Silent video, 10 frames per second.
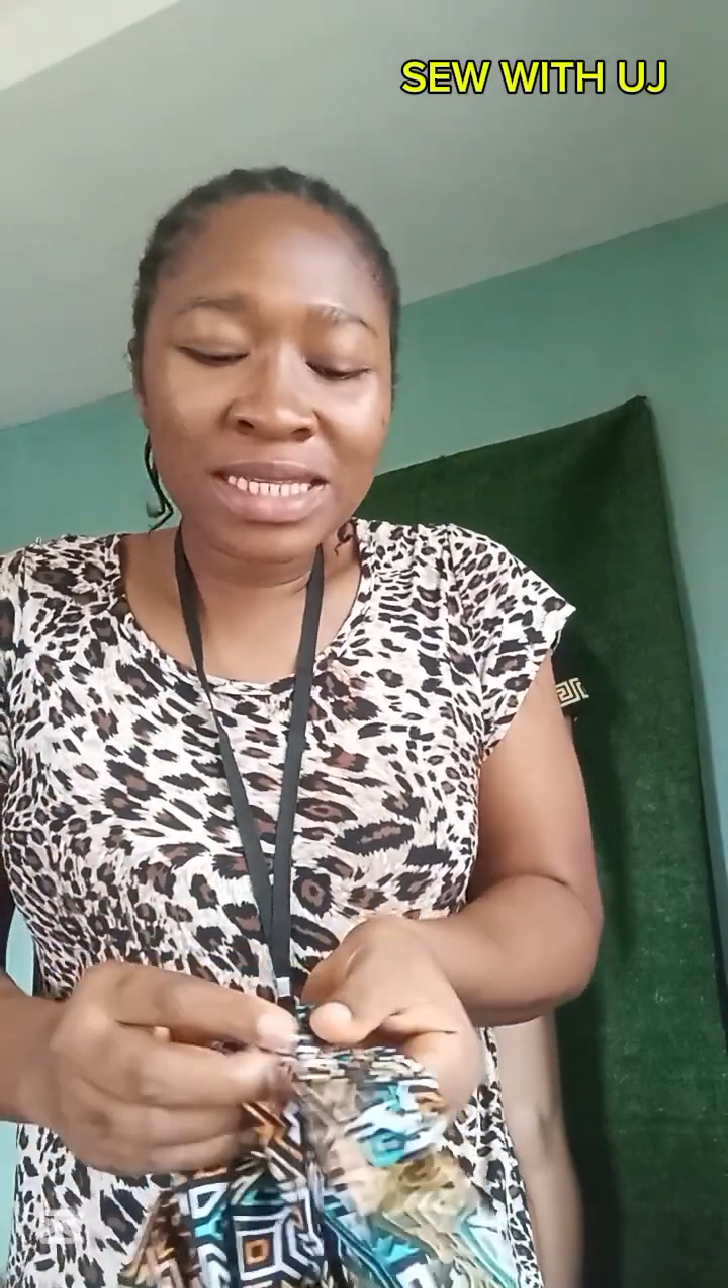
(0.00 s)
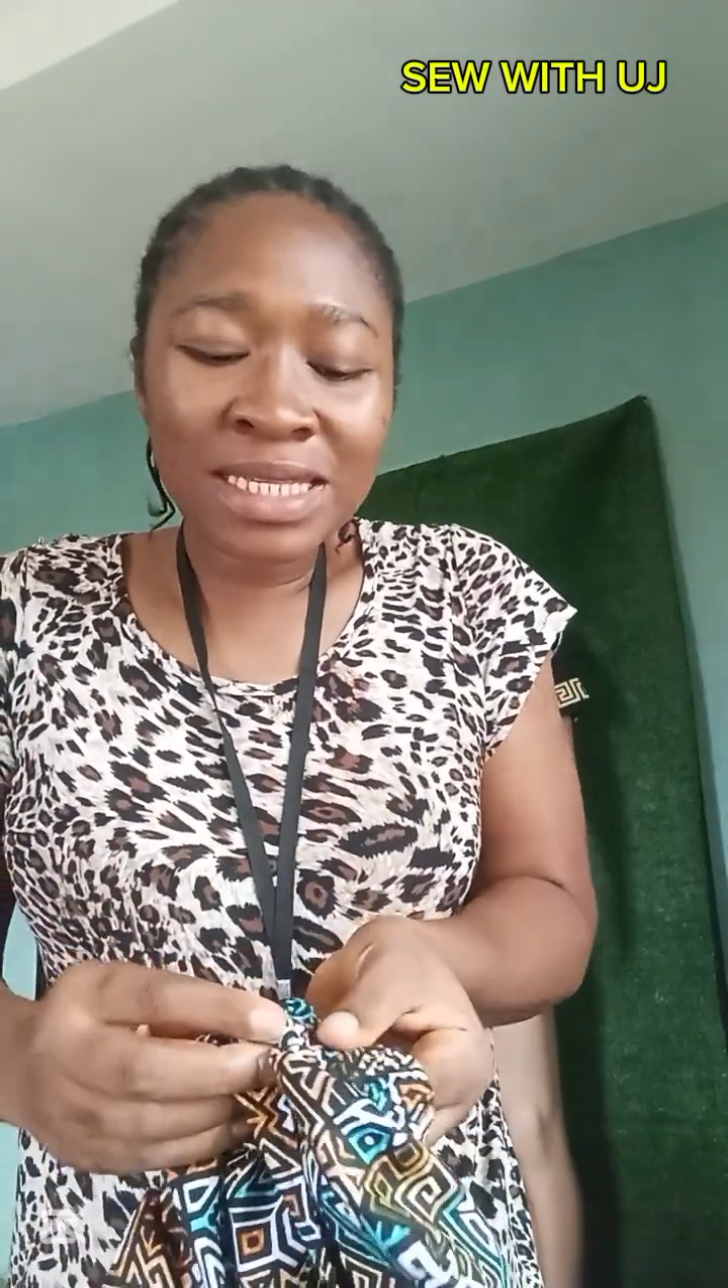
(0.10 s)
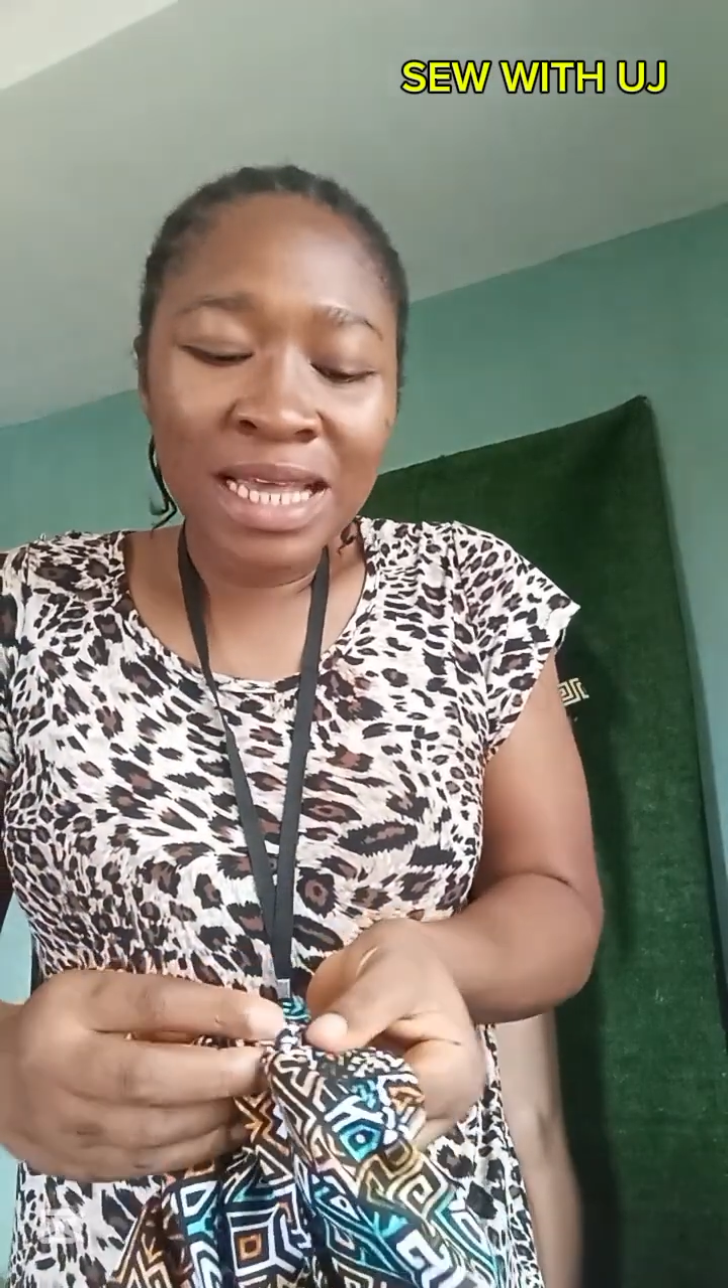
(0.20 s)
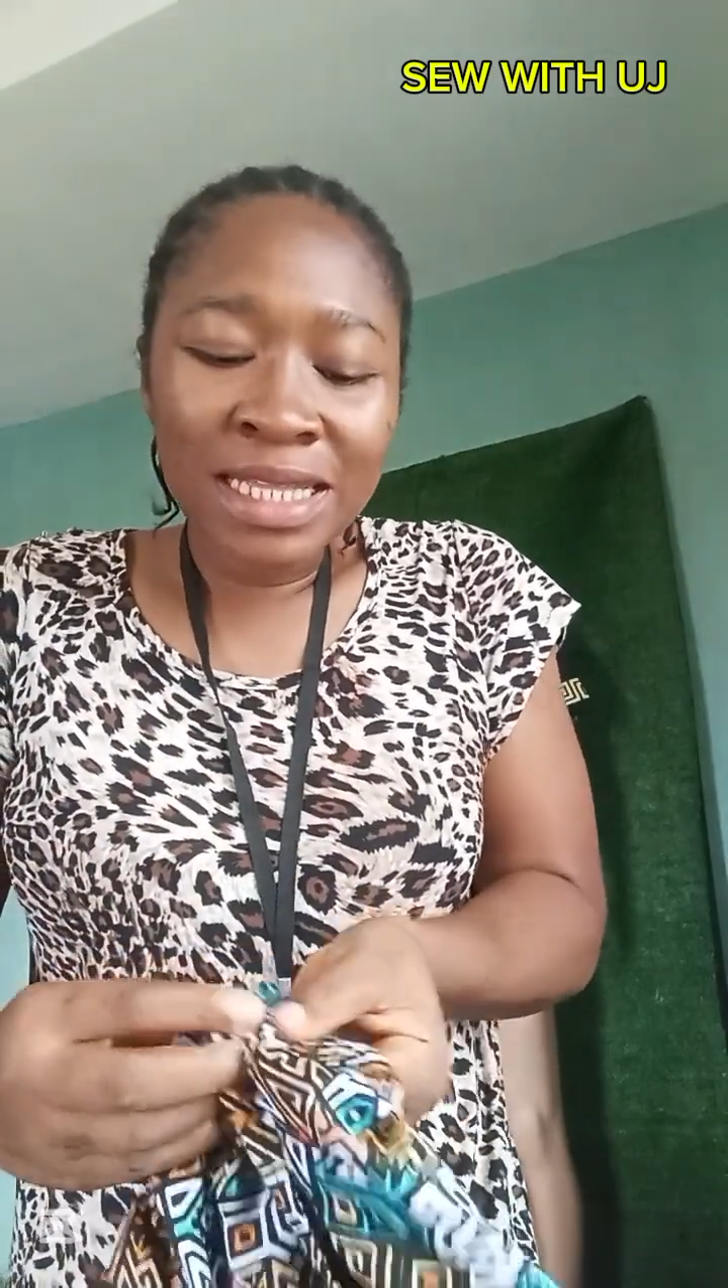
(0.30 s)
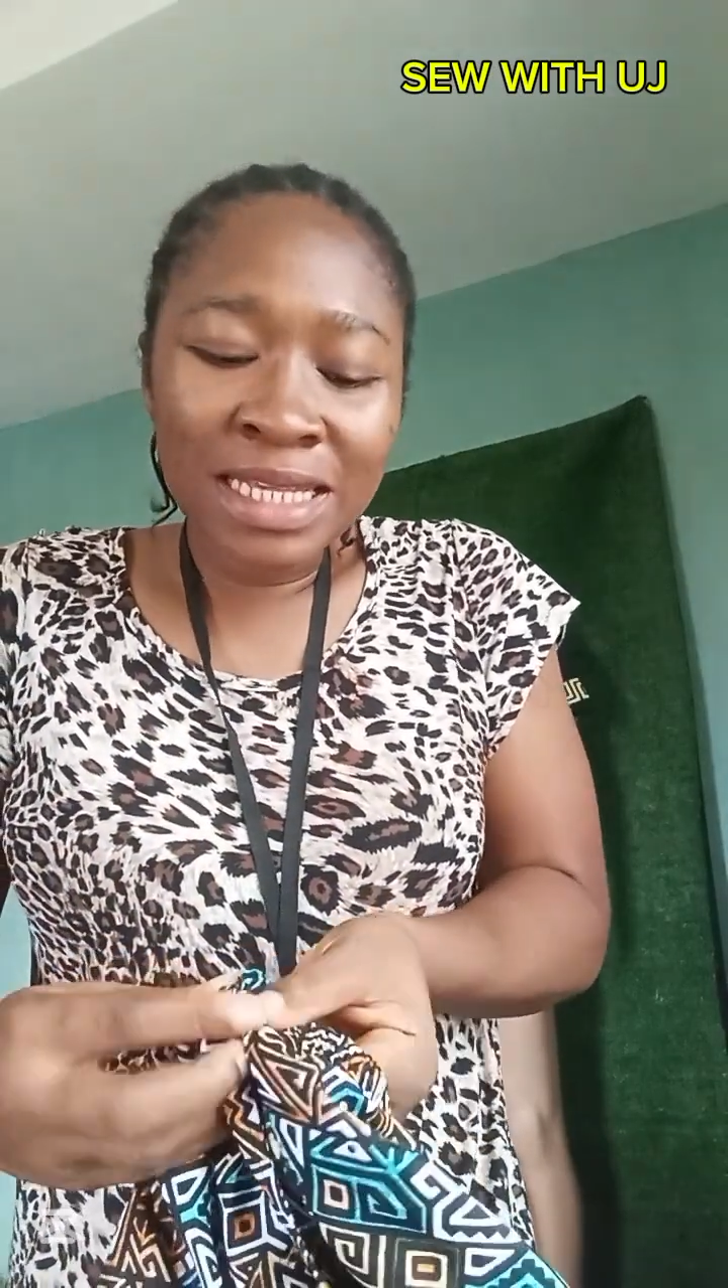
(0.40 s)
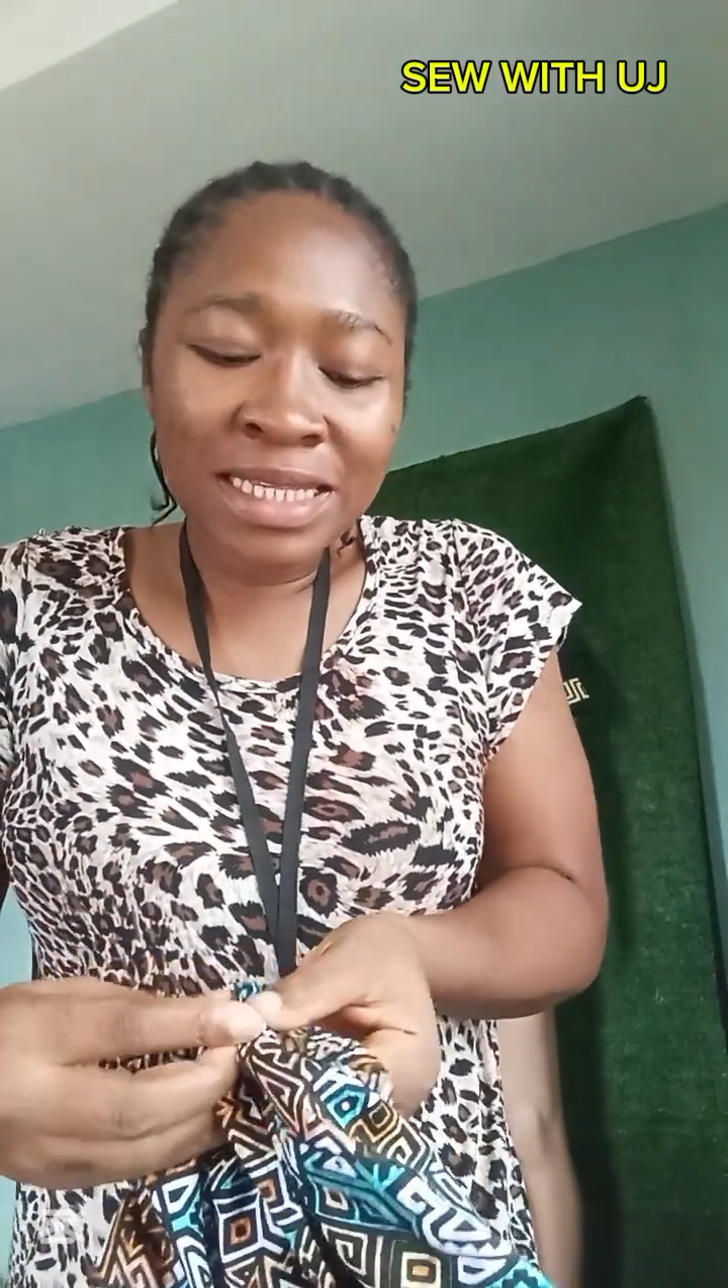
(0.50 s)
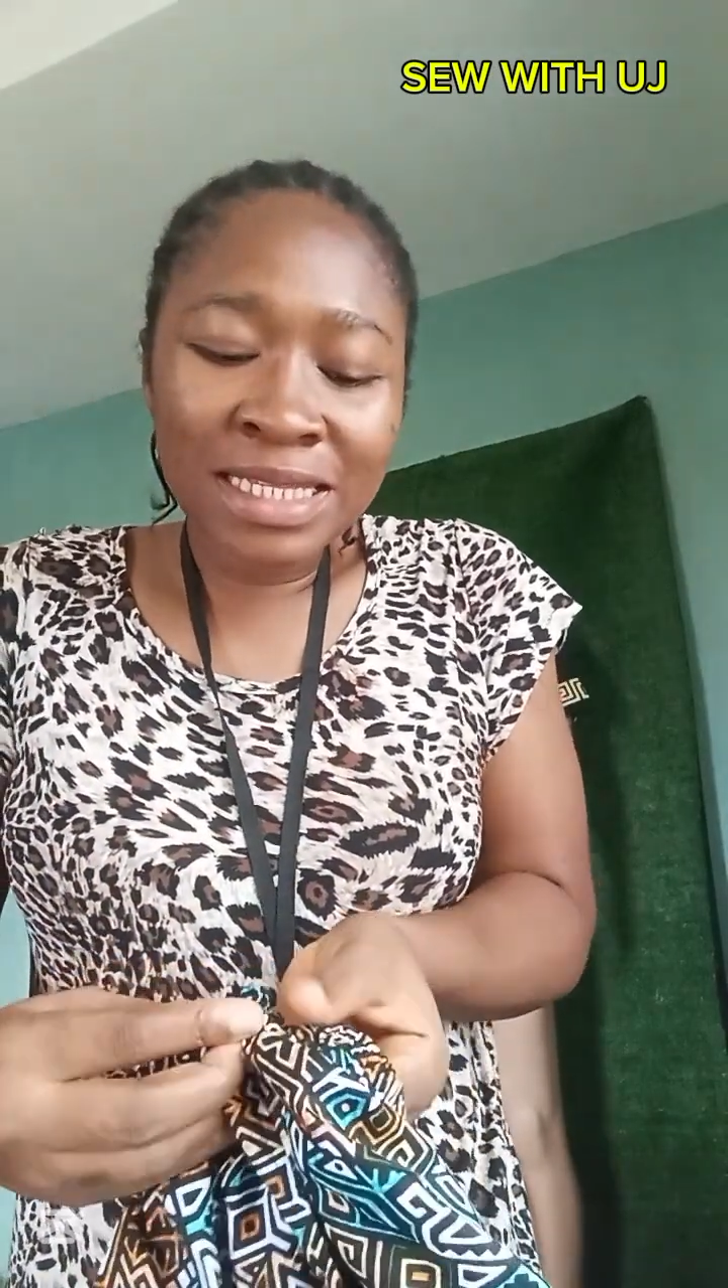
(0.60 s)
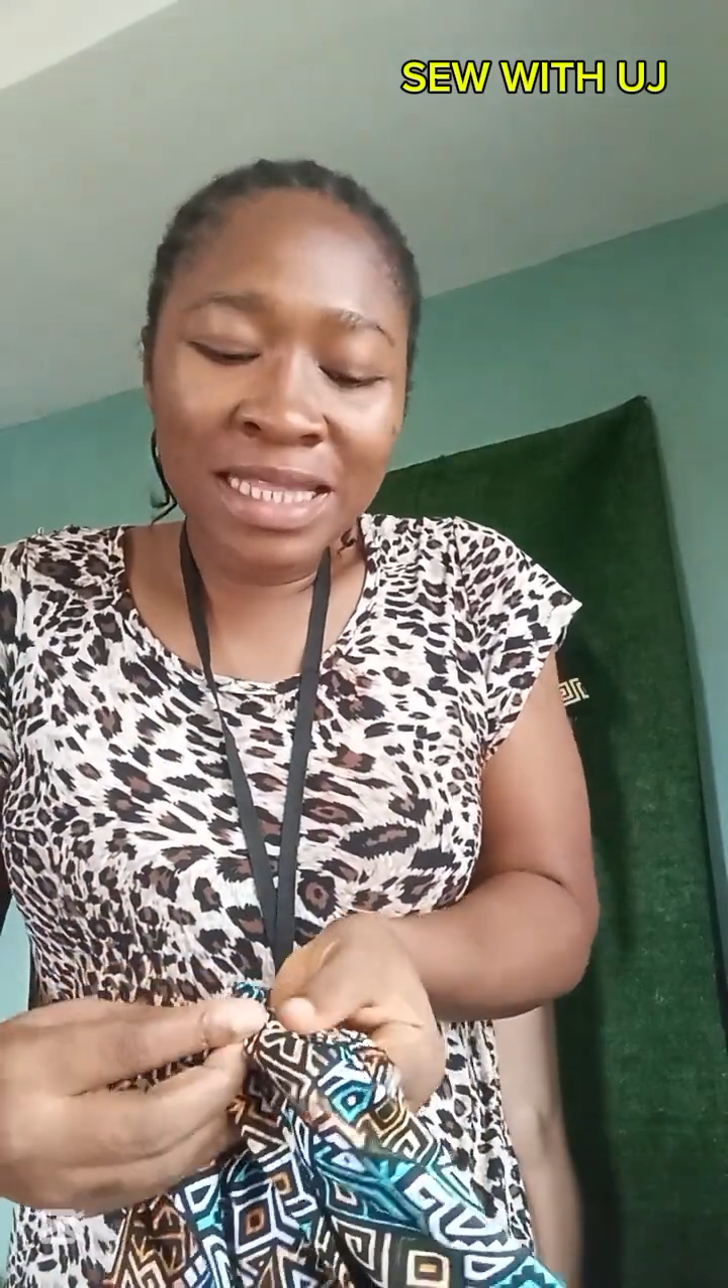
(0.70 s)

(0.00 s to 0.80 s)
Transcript: is